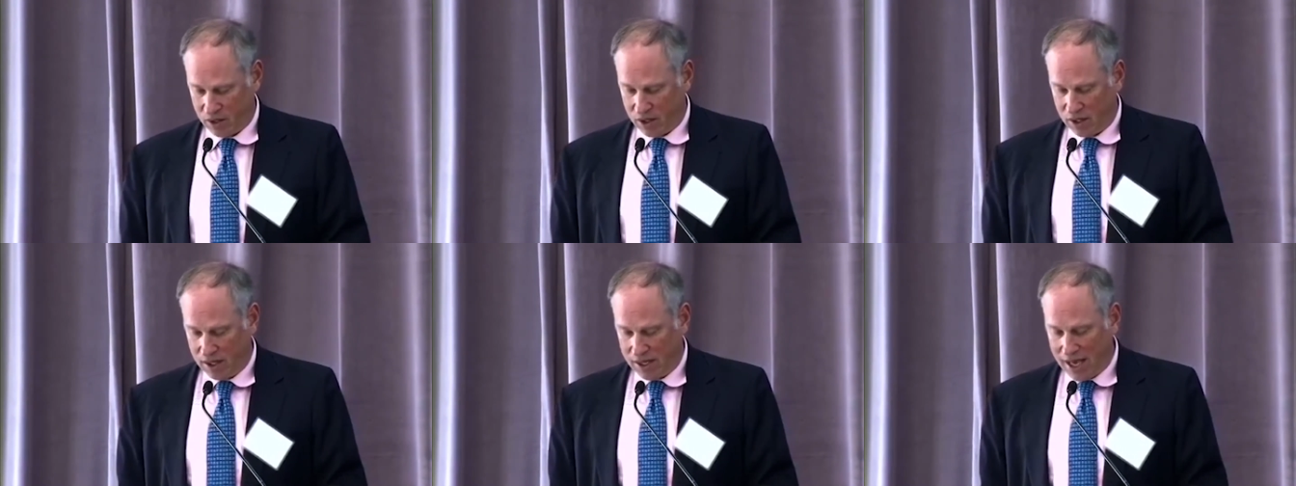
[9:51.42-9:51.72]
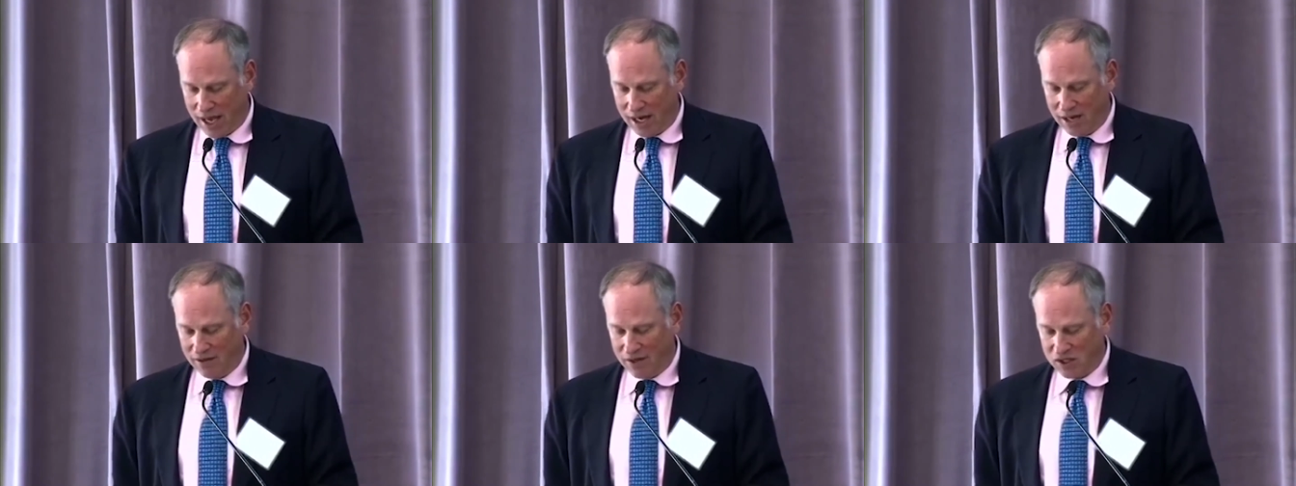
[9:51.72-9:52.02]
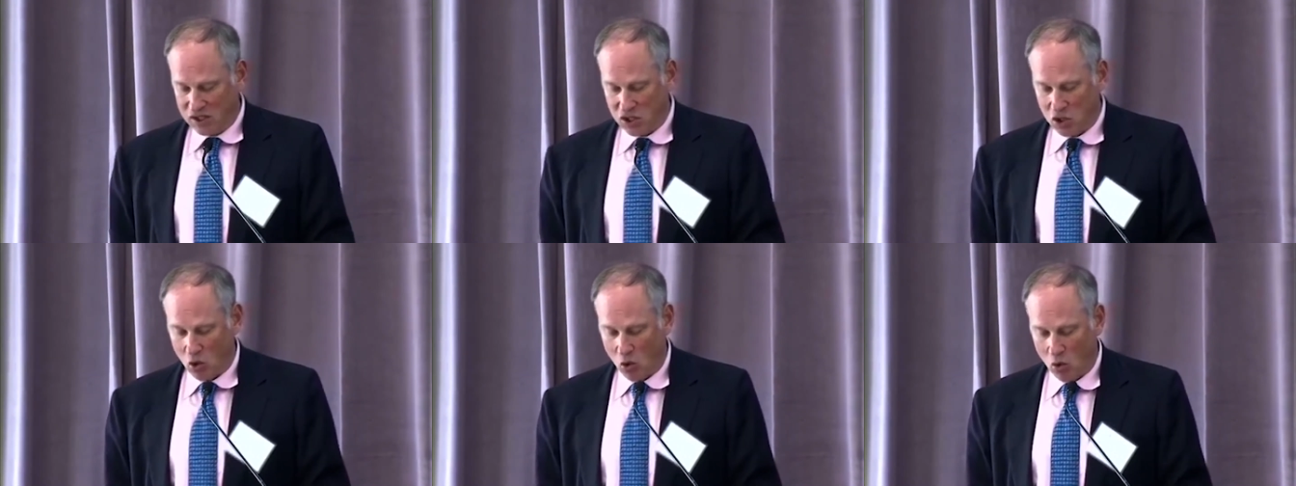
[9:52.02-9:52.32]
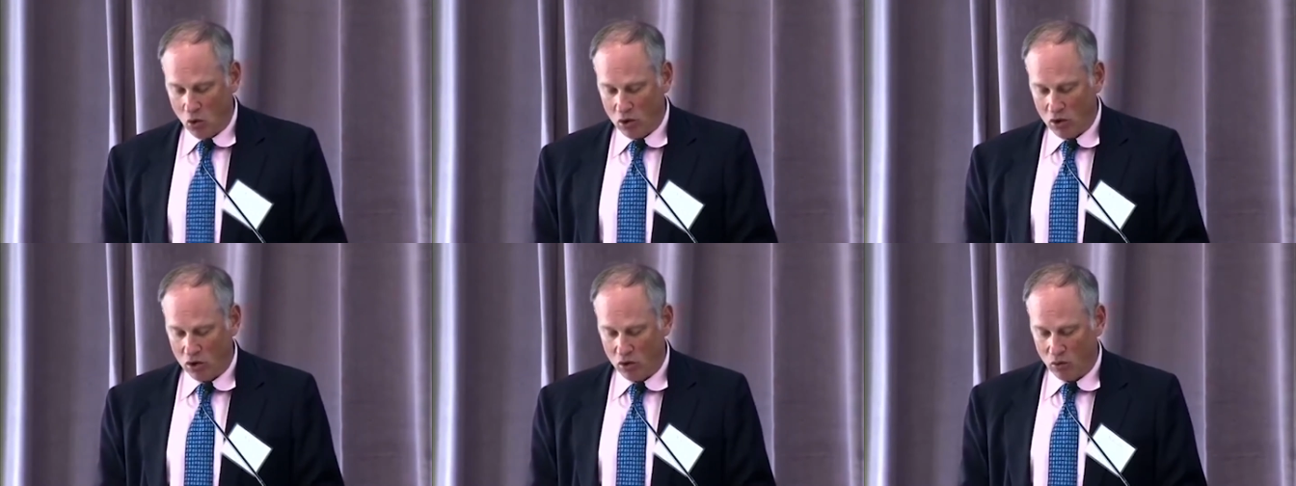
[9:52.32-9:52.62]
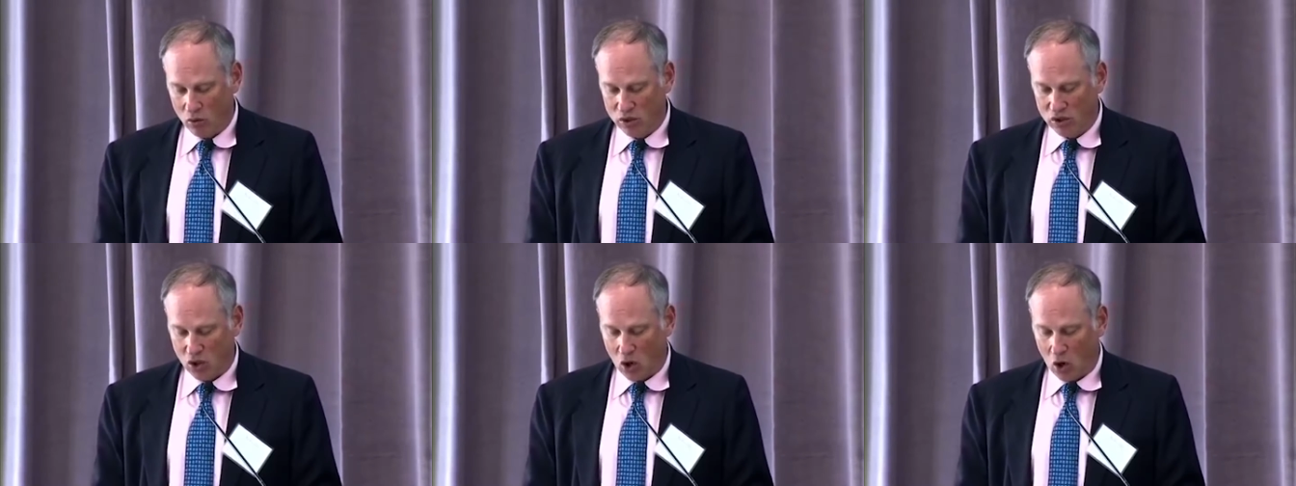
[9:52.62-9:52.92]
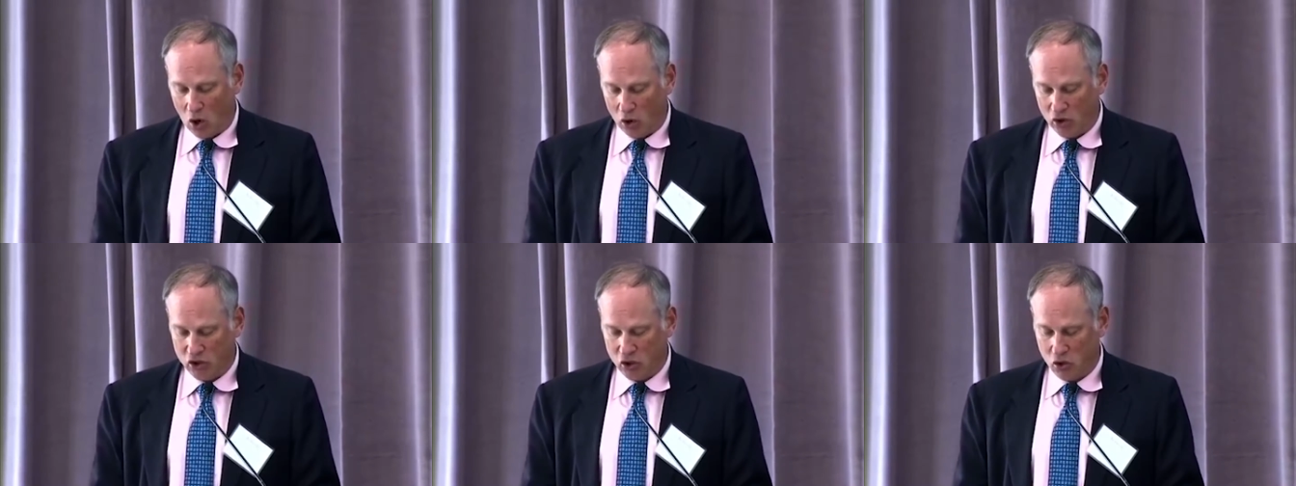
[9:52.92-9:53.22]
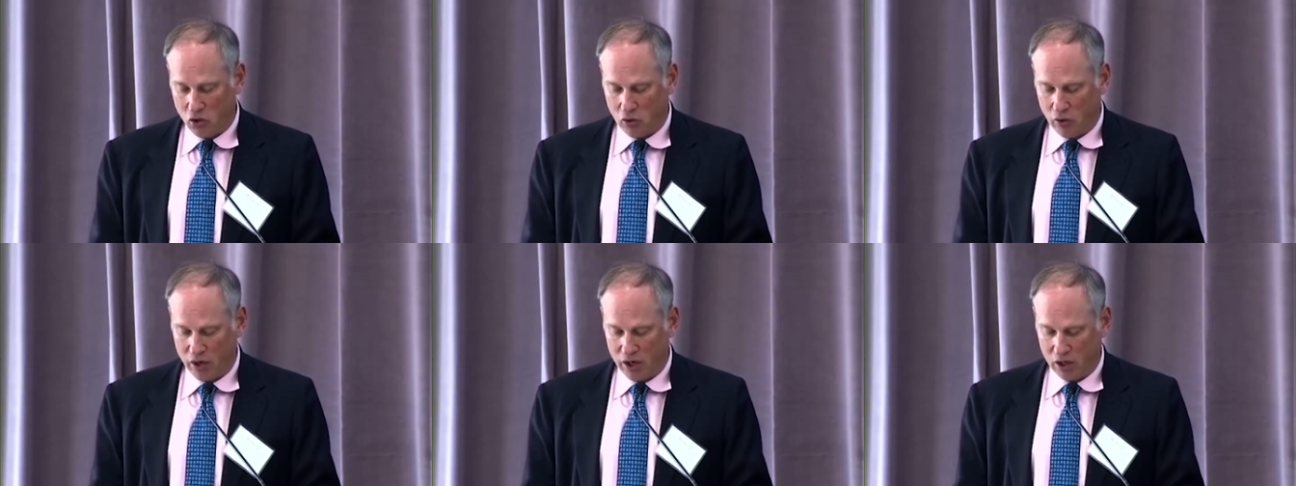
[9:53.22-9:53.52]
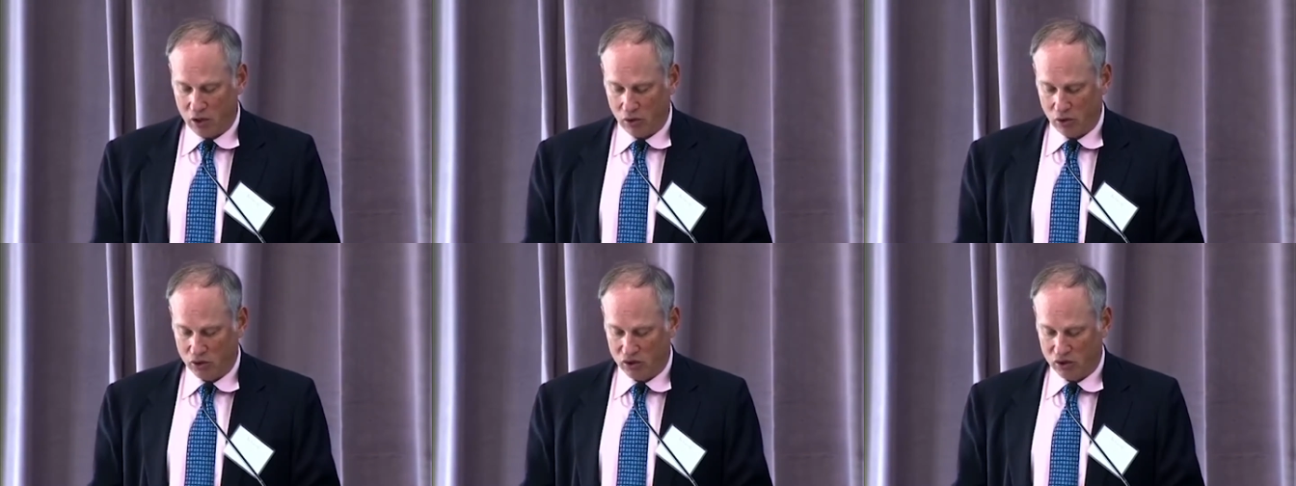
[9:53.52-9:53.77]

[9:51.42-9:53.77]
Getting this in order was also critical